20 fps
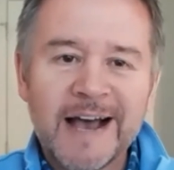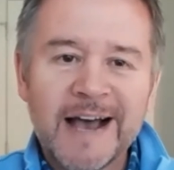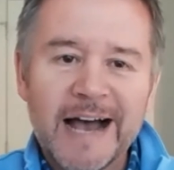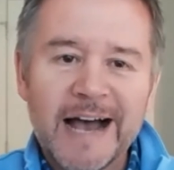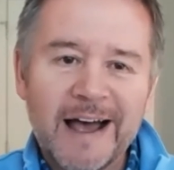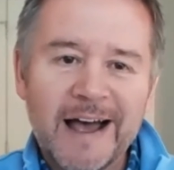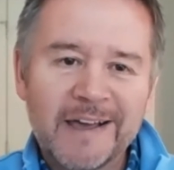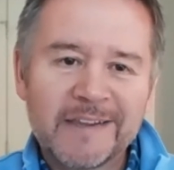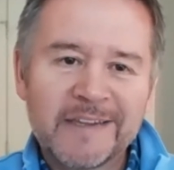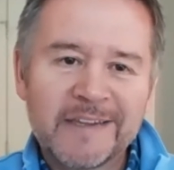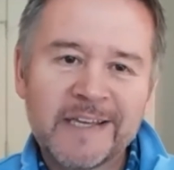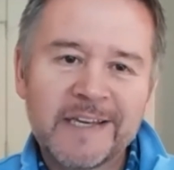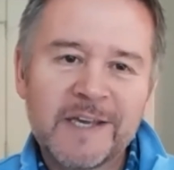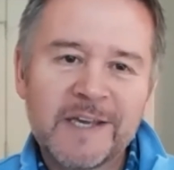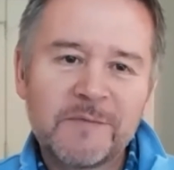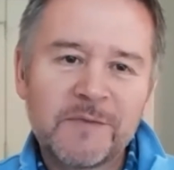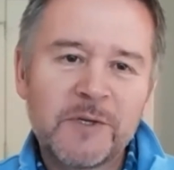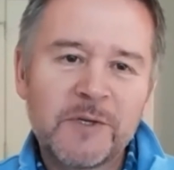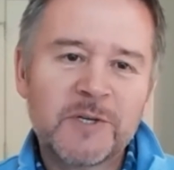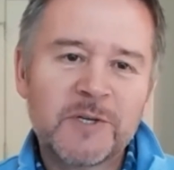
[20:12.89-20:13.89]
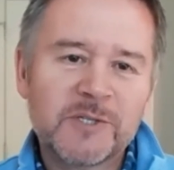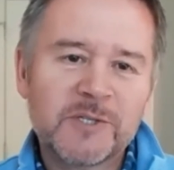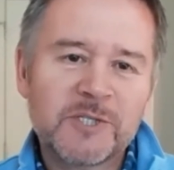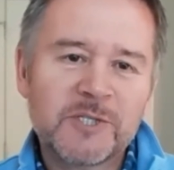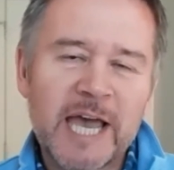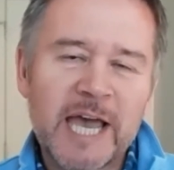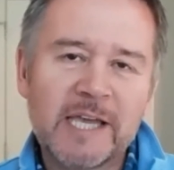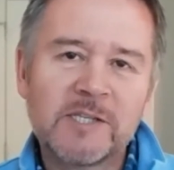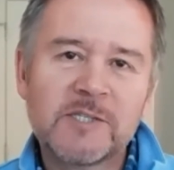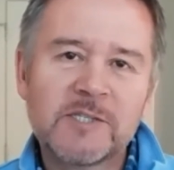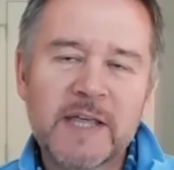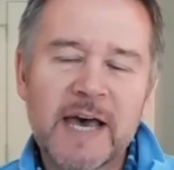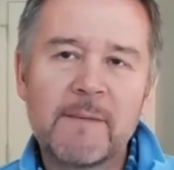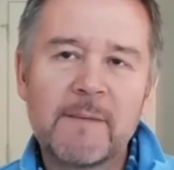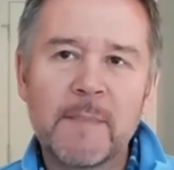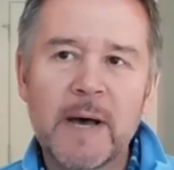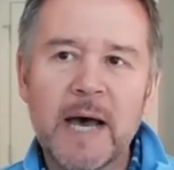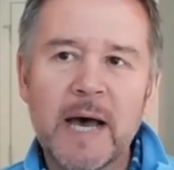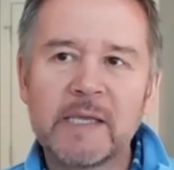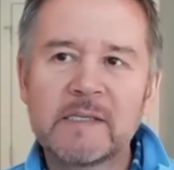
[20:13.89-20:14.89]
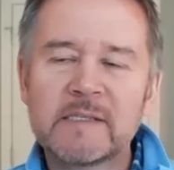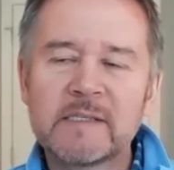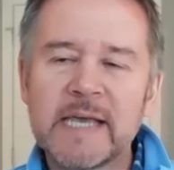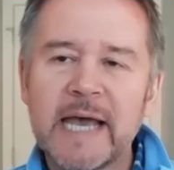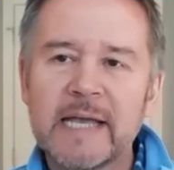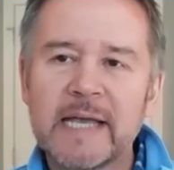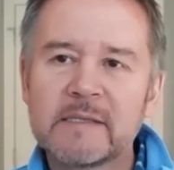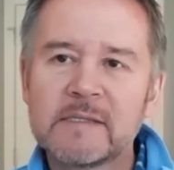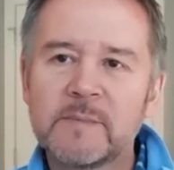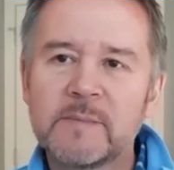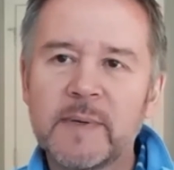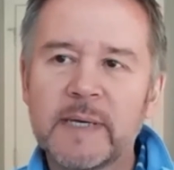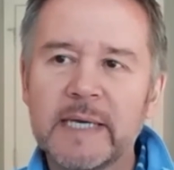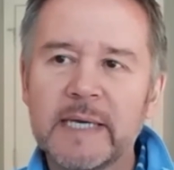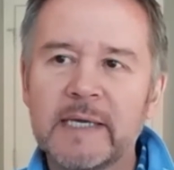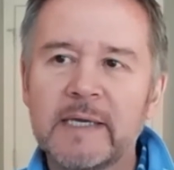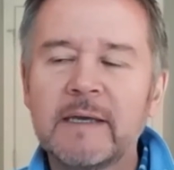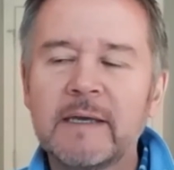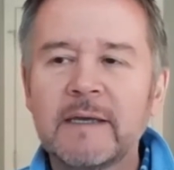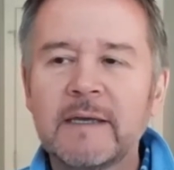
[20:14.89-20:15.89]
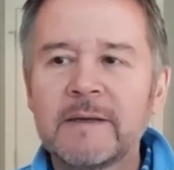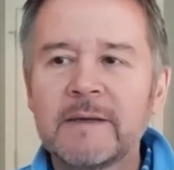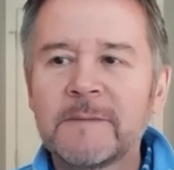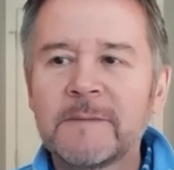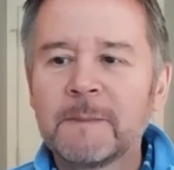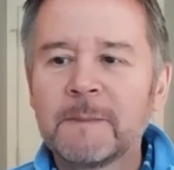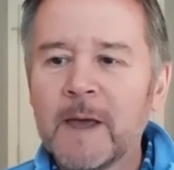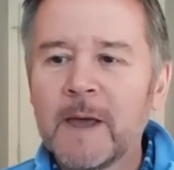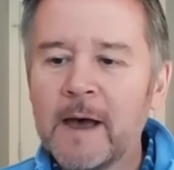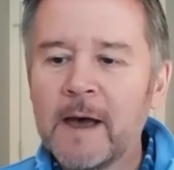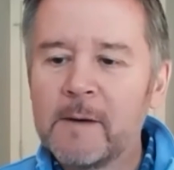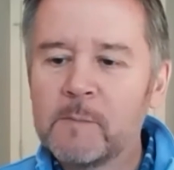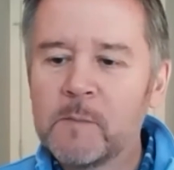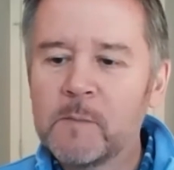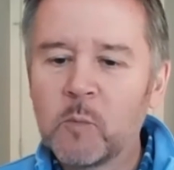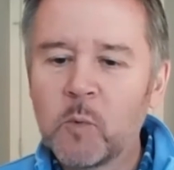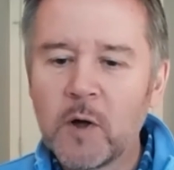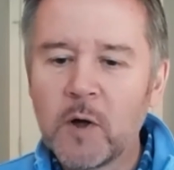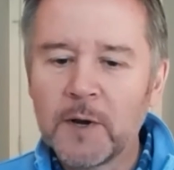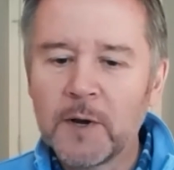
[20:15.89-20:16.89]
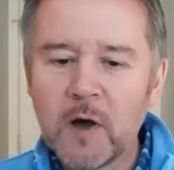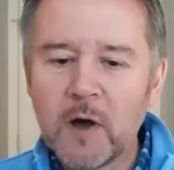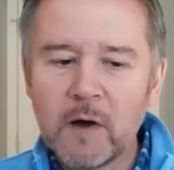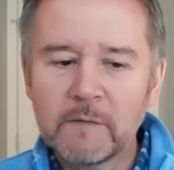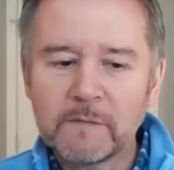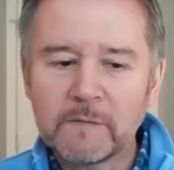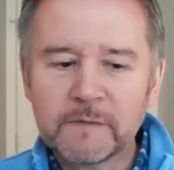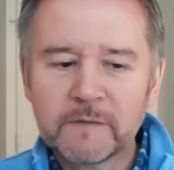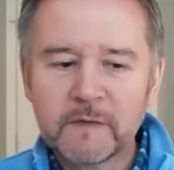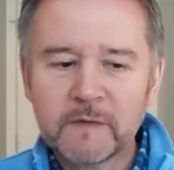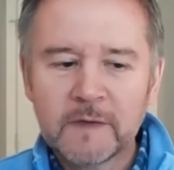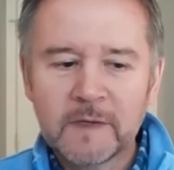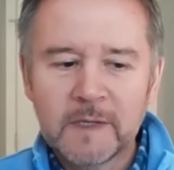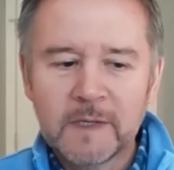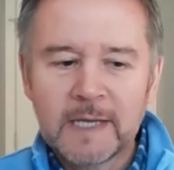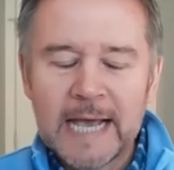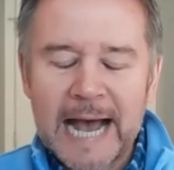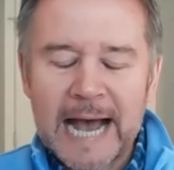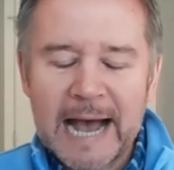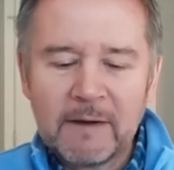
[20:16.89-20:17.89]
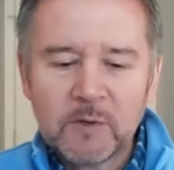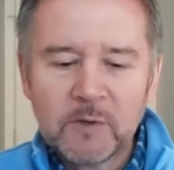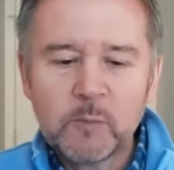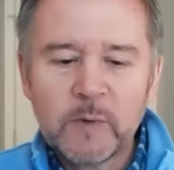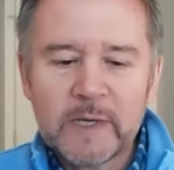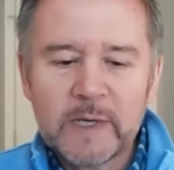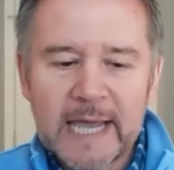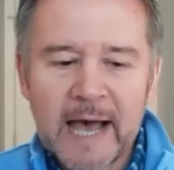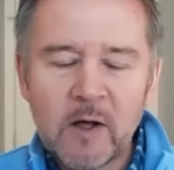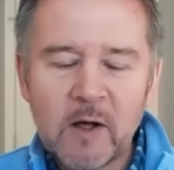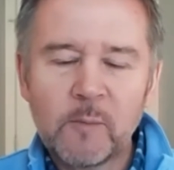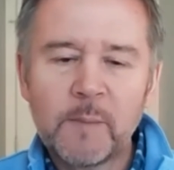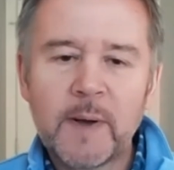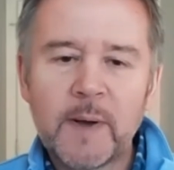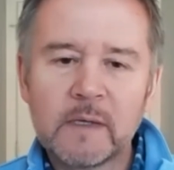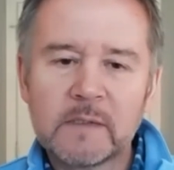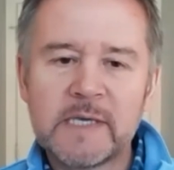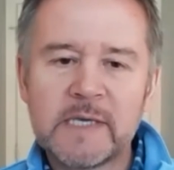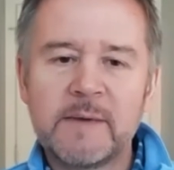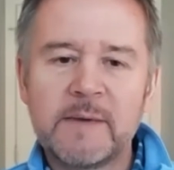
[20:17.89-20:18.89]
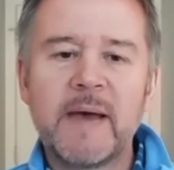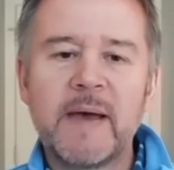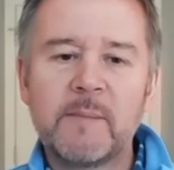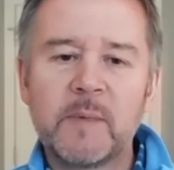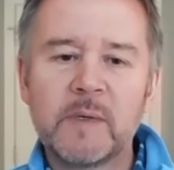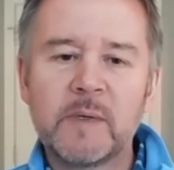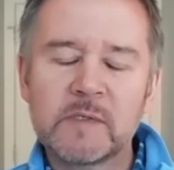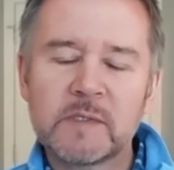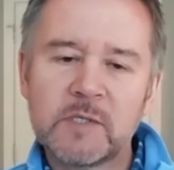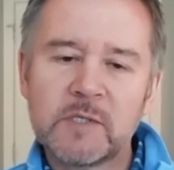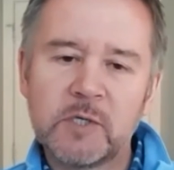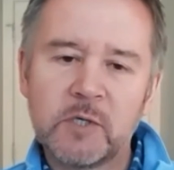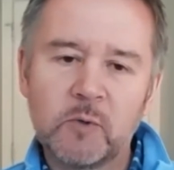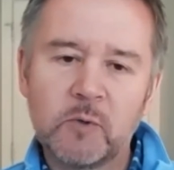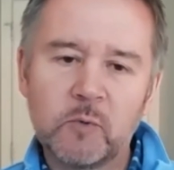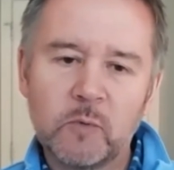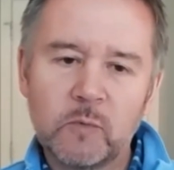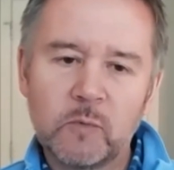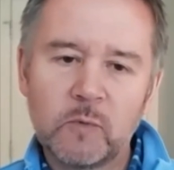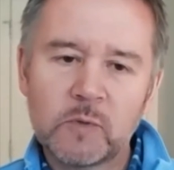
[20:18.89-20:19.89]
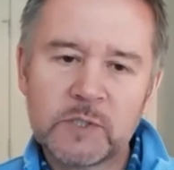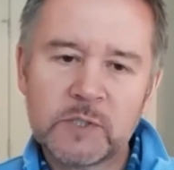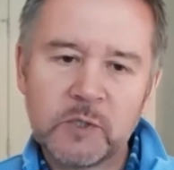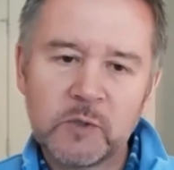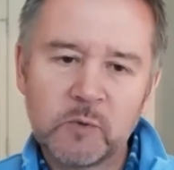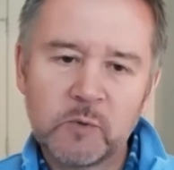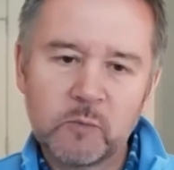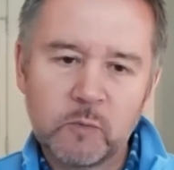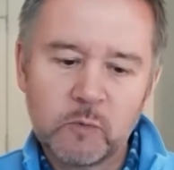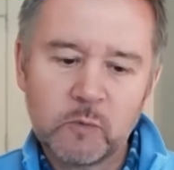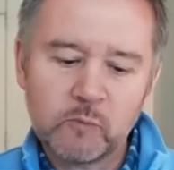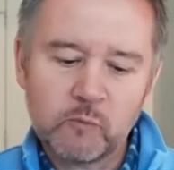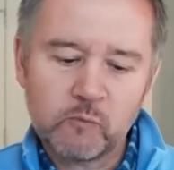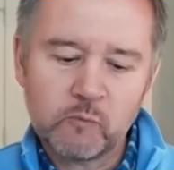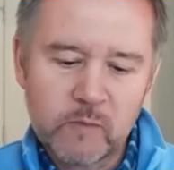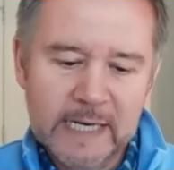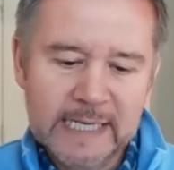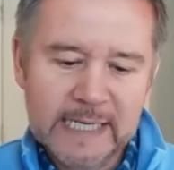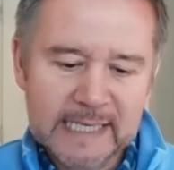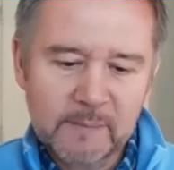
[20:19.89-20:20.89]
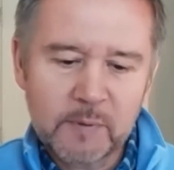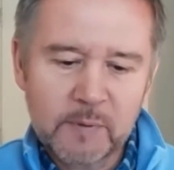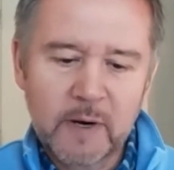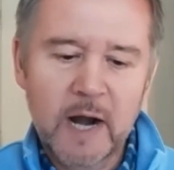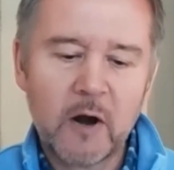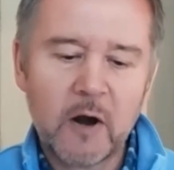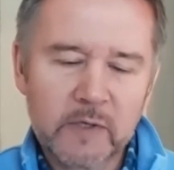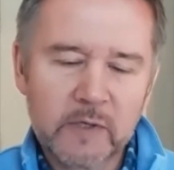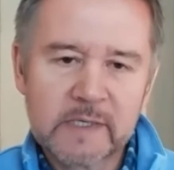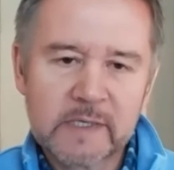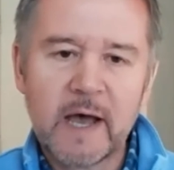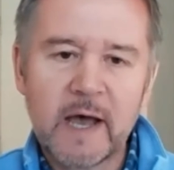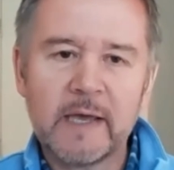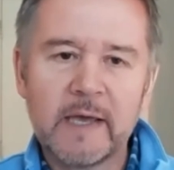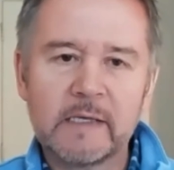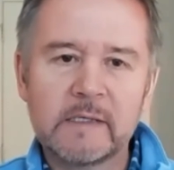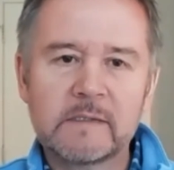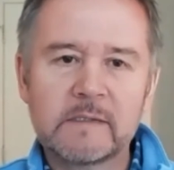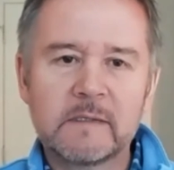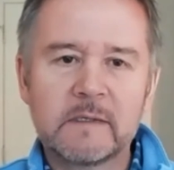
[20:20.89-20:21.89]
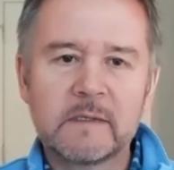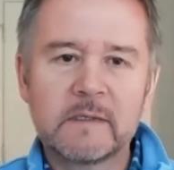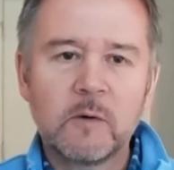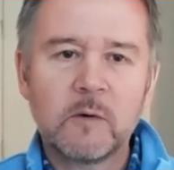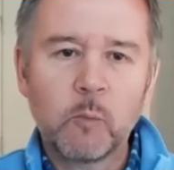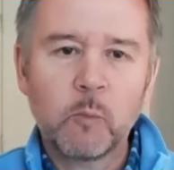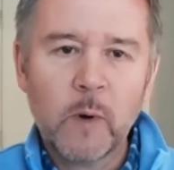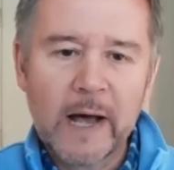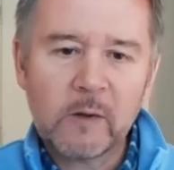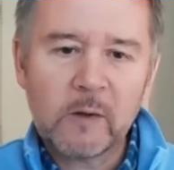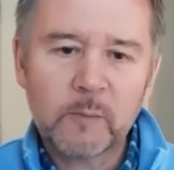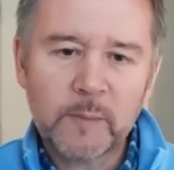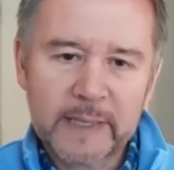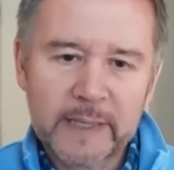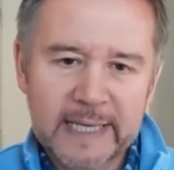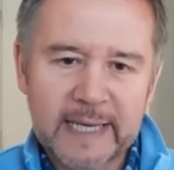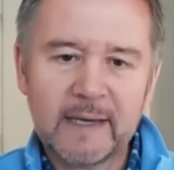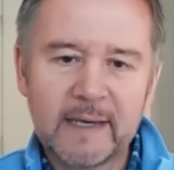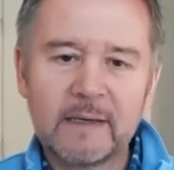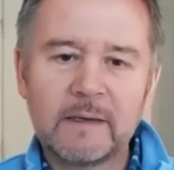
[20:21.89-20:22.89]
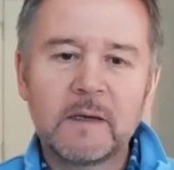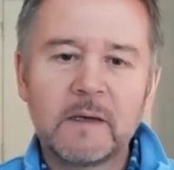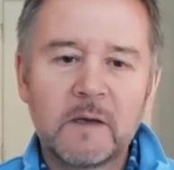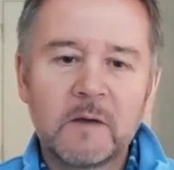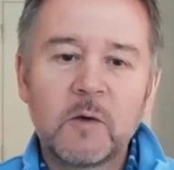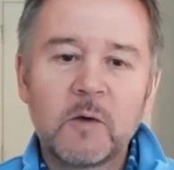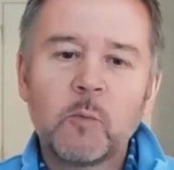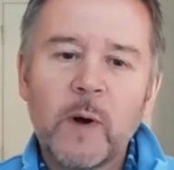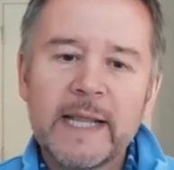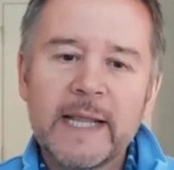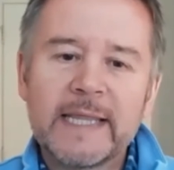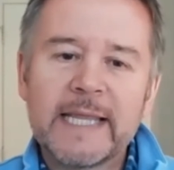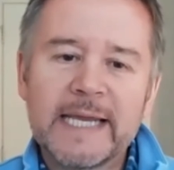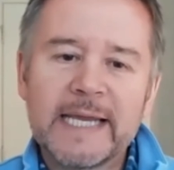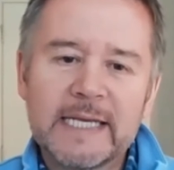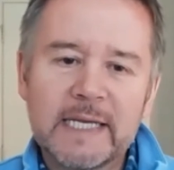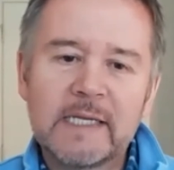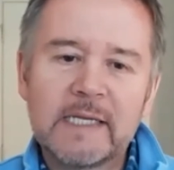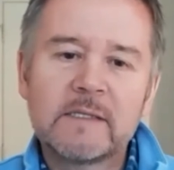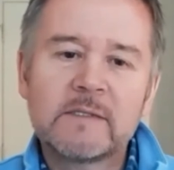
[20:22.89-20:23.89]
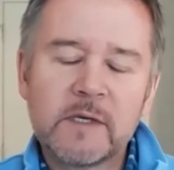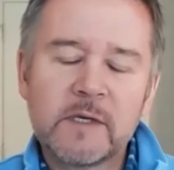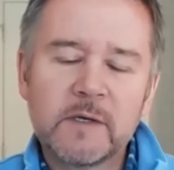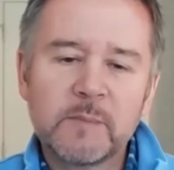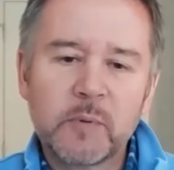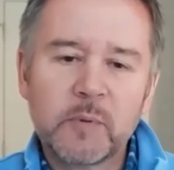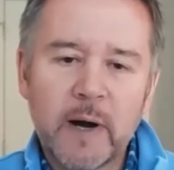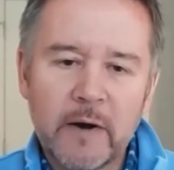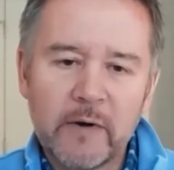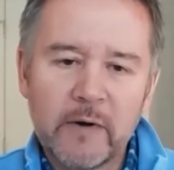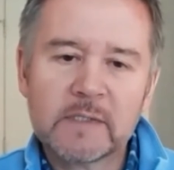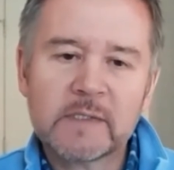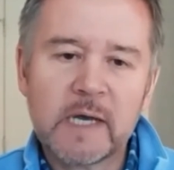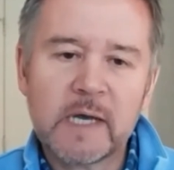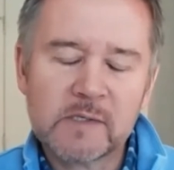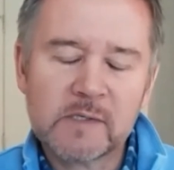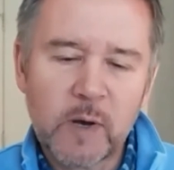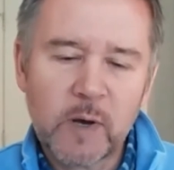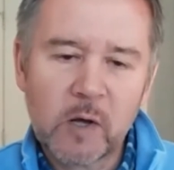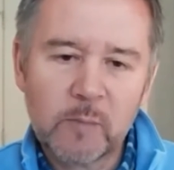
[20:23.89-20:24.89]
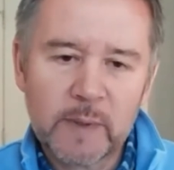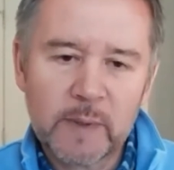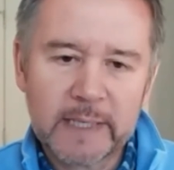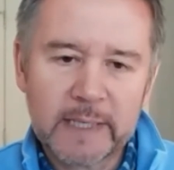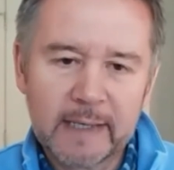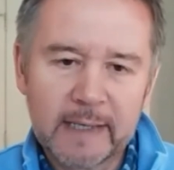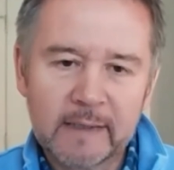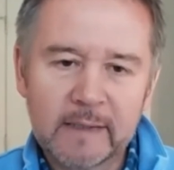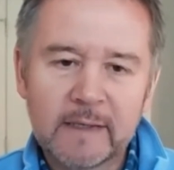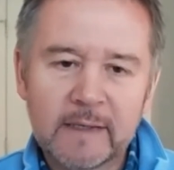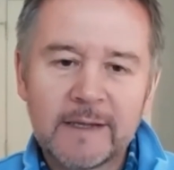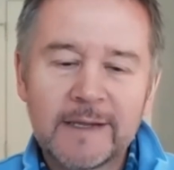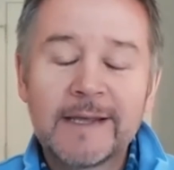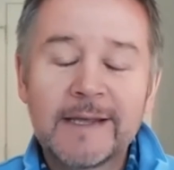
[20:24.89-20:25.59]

I think if you can change that mindset to be one of how do we help our team members to really prioritize well-being when they need to prioritize well-being,